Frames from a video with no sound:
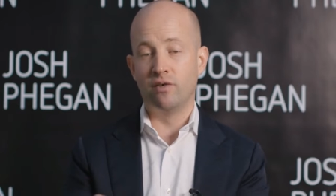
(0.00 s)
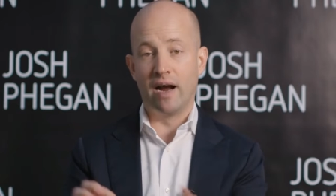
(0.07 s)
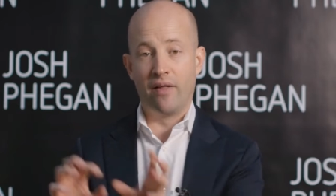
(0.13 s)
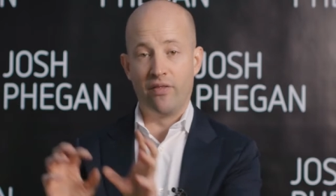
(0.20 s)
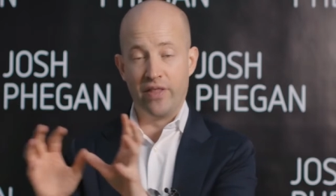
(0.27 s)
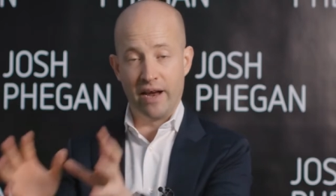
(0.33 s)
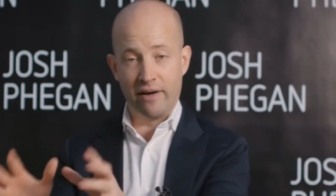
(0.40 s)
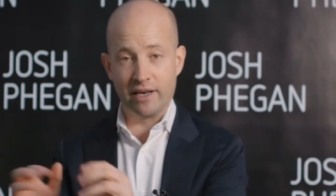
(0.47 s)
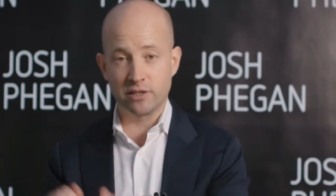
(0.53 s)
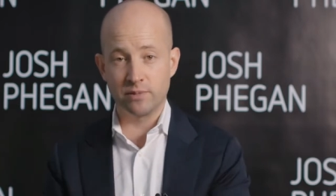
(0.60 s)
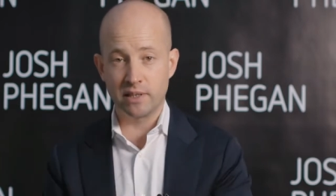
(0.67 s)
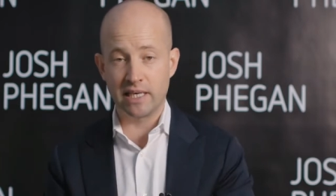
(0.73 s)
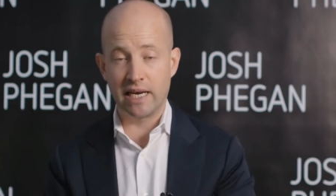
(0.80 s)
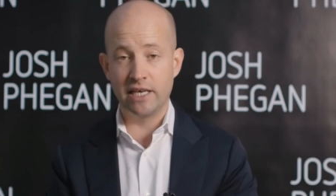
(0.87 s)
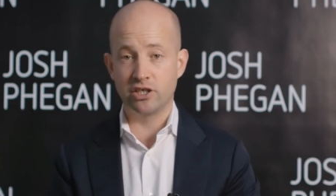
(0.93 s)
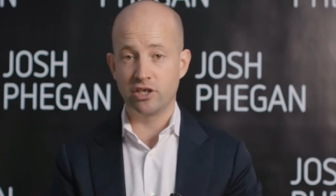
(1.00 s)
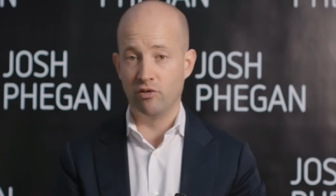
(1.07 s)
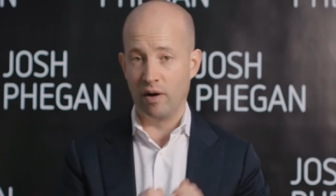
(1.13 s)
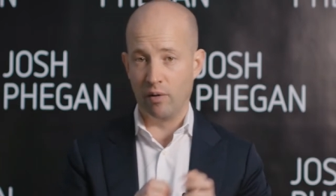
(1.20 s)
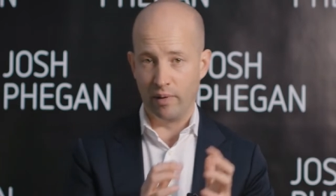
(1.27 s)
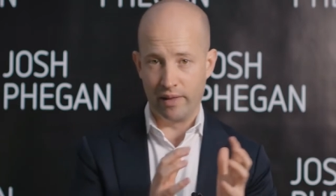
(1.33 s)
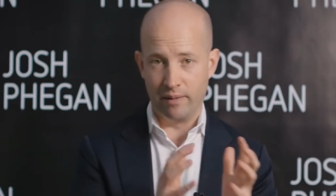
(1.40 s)
around their expectation,
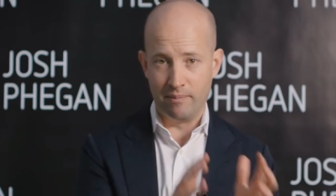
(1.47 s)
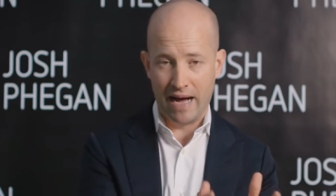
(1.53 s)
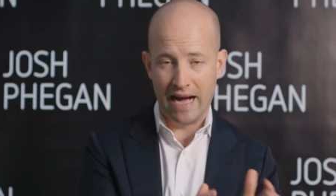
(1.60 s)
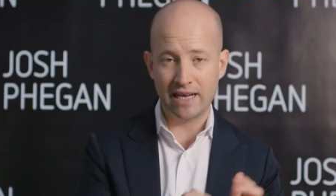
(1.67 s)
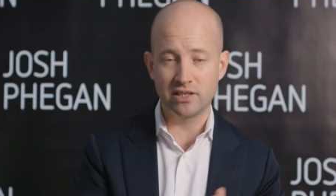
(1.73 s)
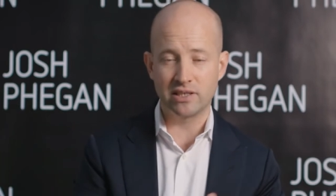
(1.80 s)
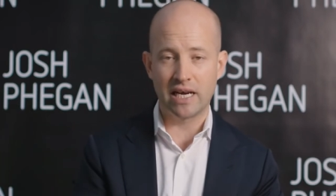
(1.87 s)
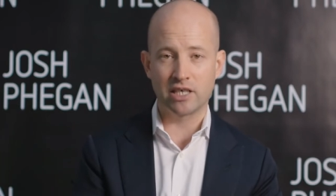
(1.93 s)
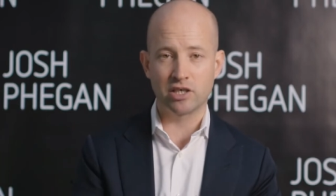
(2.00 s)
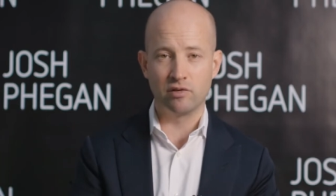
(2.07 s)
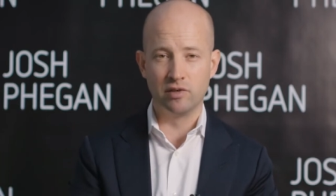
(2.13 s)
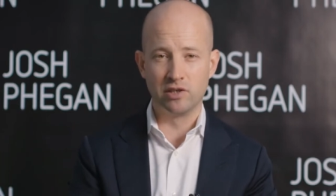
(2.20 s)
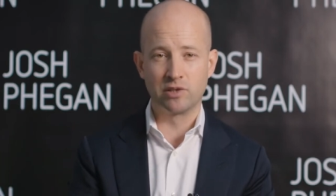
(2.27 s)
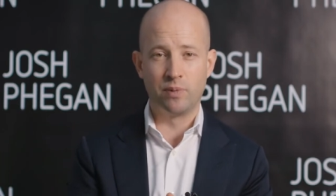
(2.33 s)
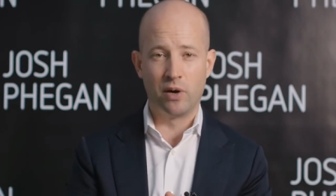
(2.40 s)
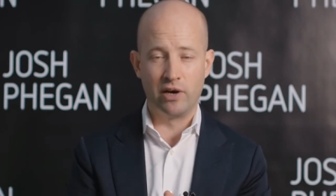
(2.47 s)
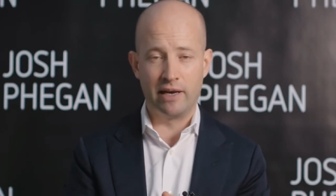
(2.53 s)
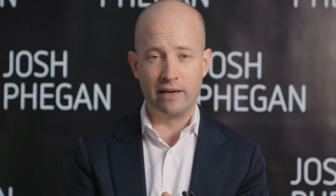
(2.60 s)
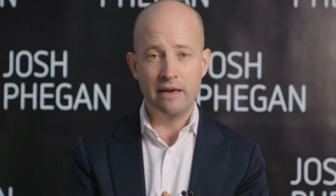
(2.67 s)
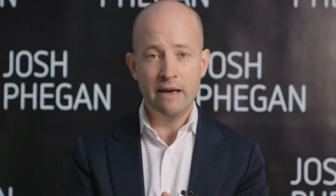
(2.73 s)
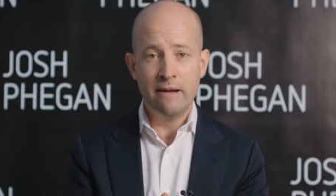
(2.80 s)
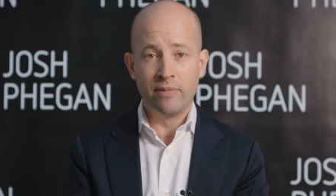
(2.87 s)
around where the market's actually responding,